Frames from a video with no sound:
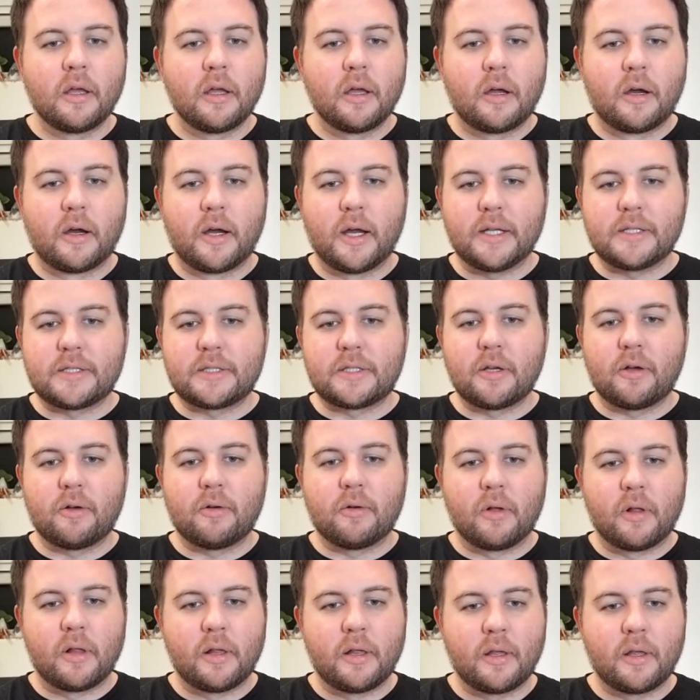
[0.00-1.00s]
all right.
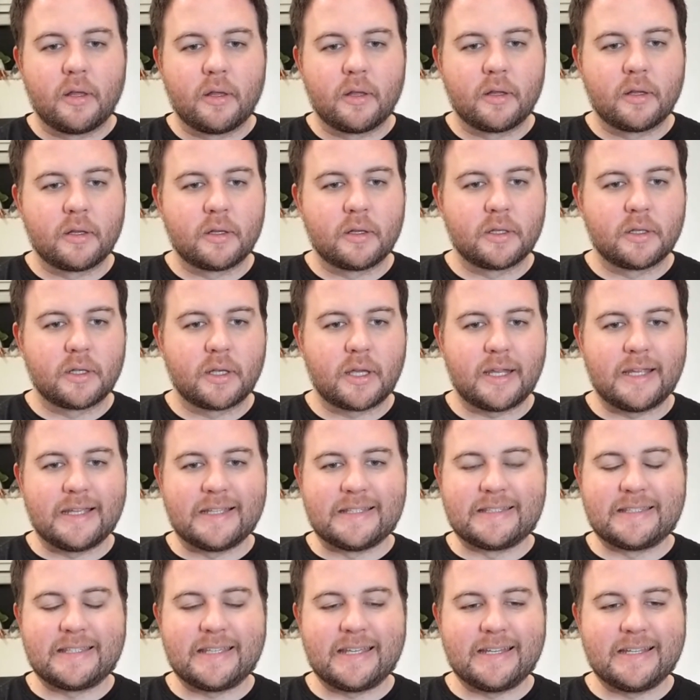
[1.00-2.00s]
So kind of
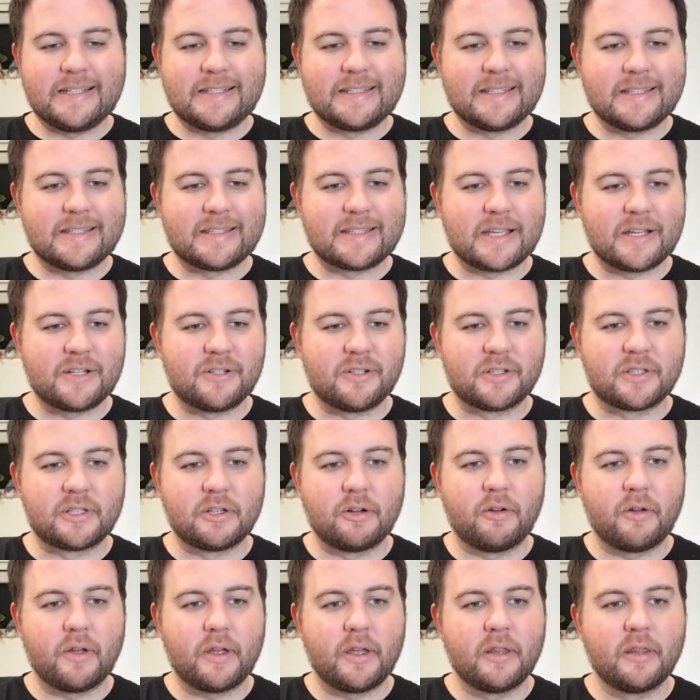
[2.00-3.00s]
standings on the schedule.
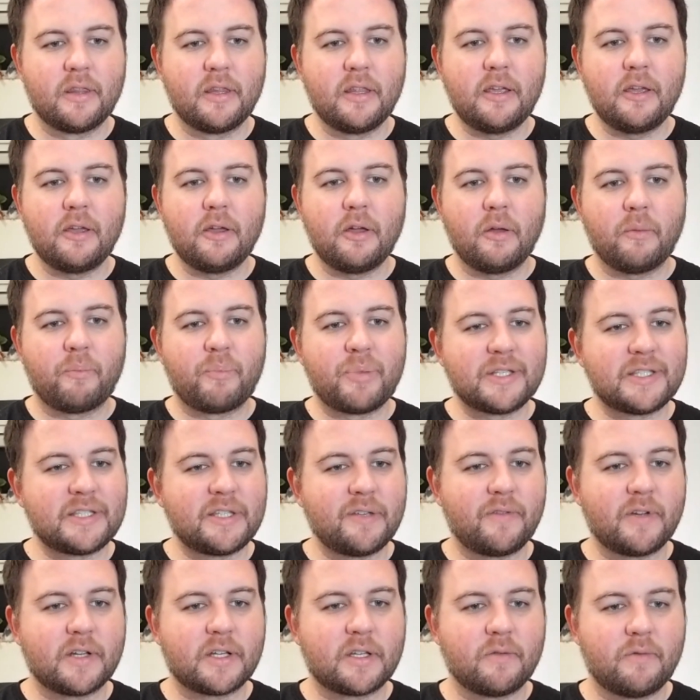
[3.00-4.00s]
So in the
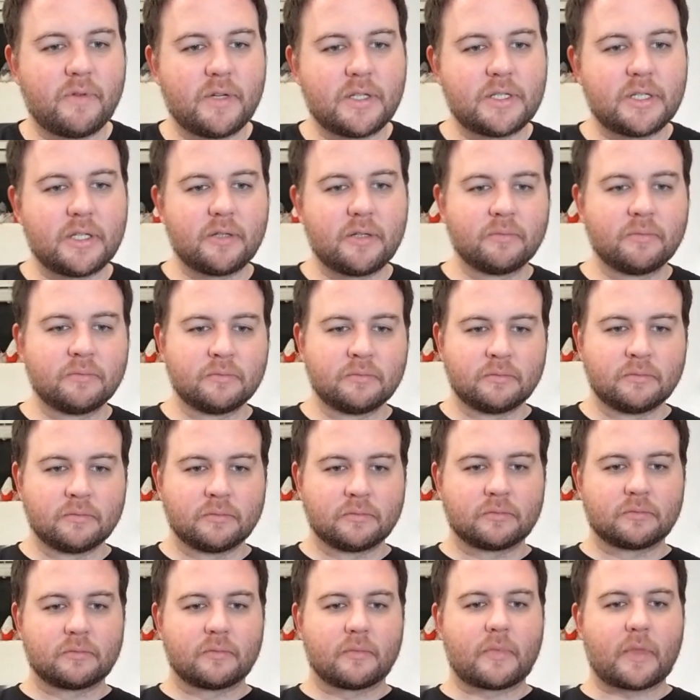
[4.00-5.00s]
Pacific Division,
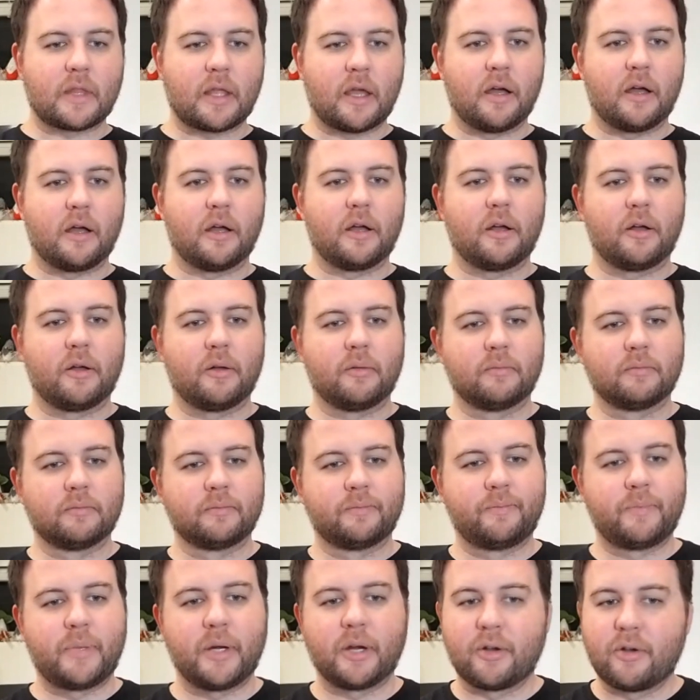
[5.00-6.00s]
um,
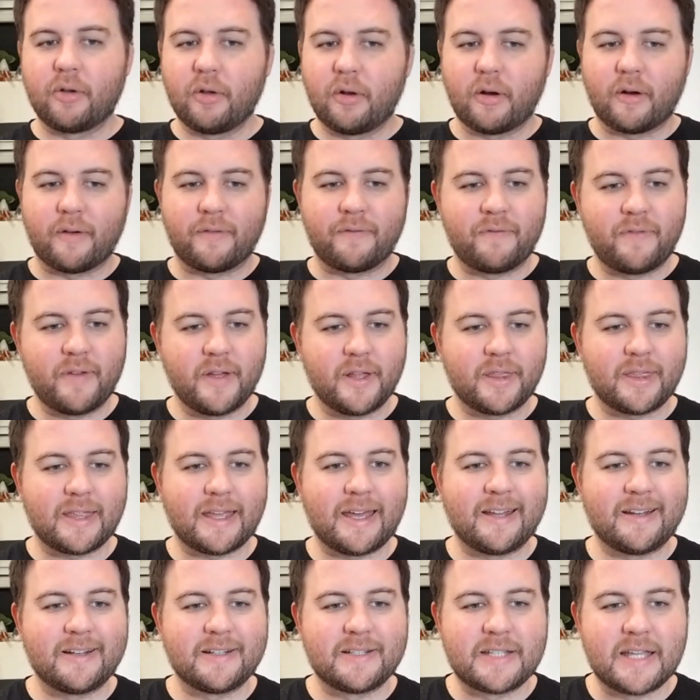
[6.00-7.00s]
Barracuda are fifth
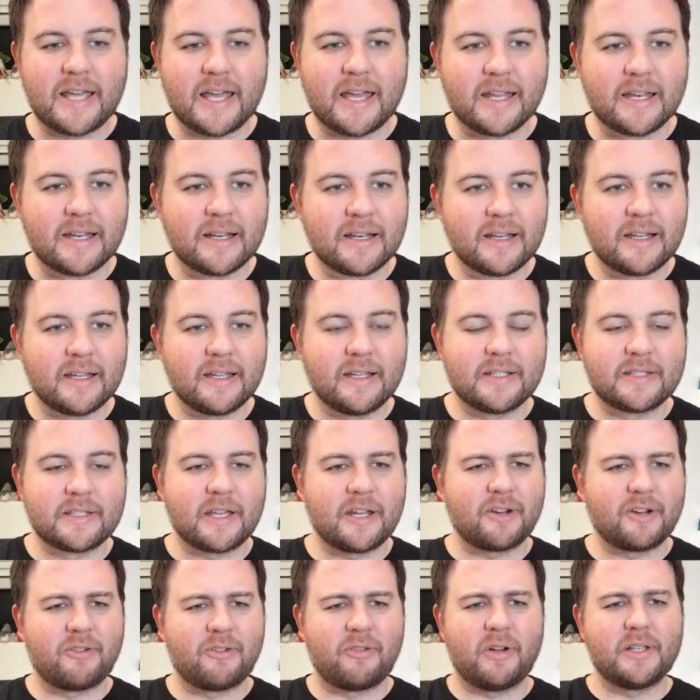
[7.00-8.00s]
out of 10. It's
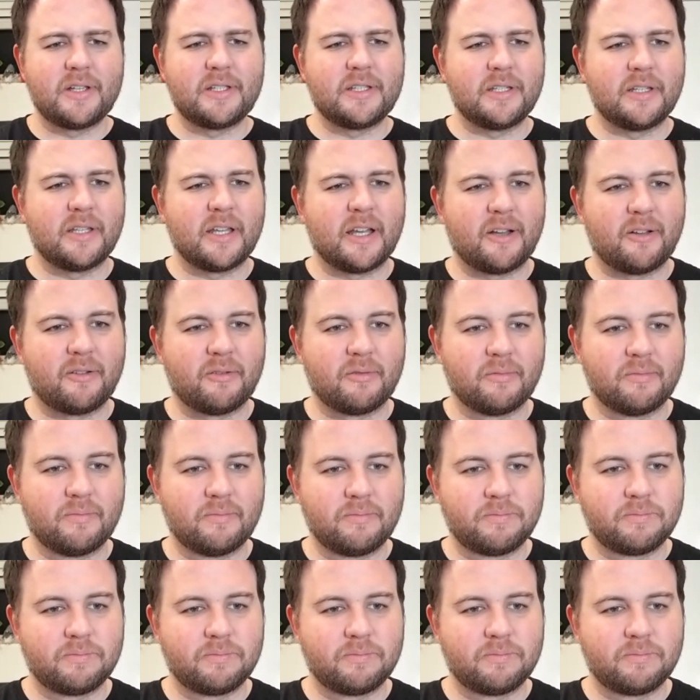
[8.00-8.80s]
kind of crazy how